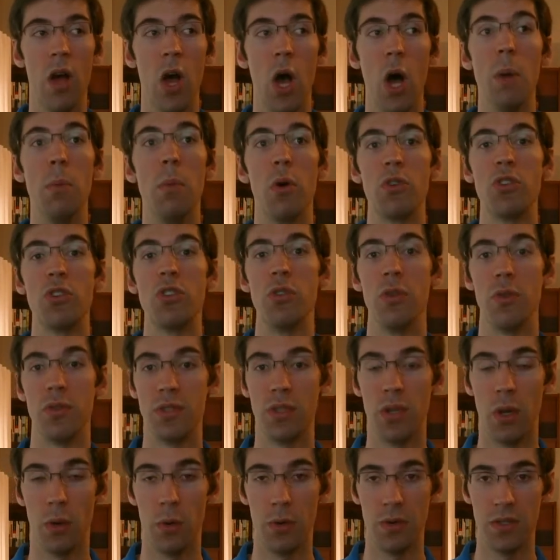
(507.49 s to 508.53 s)
emotional
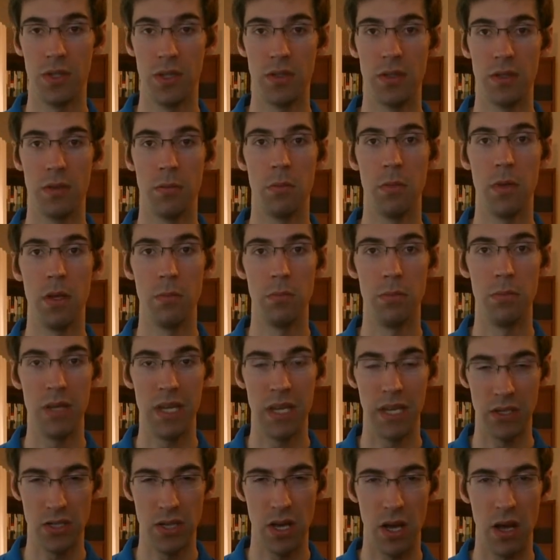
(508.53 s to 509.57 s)
stoicism and
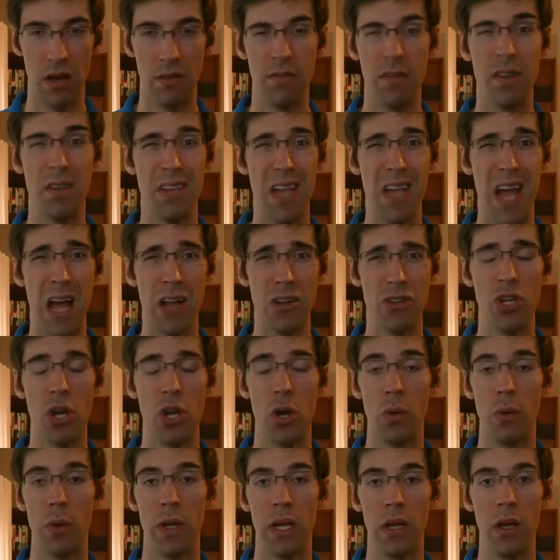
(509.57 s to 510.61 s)
being tough and not
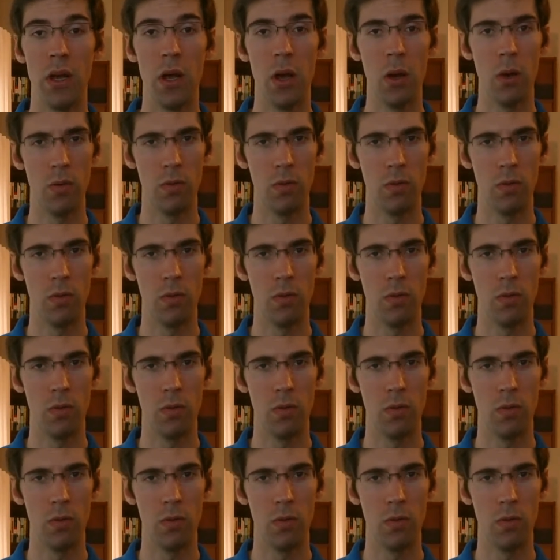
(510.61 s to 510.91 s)
showing